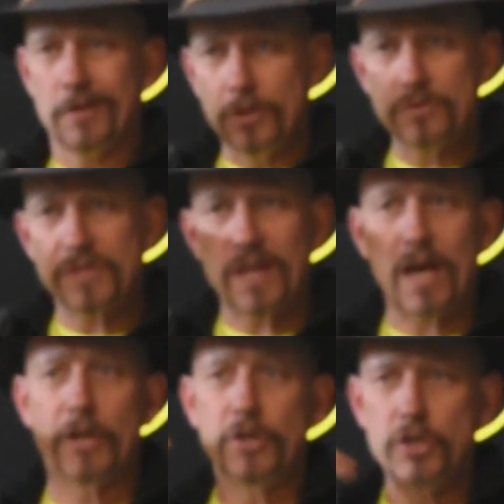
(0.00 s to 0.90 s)
using
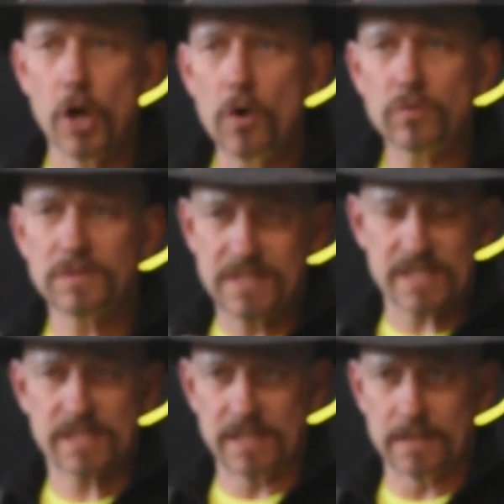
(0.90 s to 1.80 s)
a known
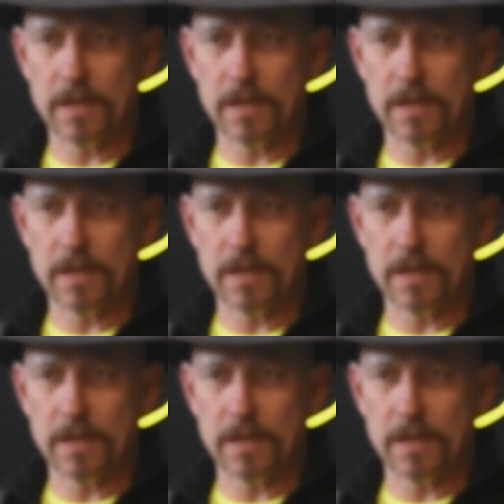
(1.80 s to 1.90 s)
distance,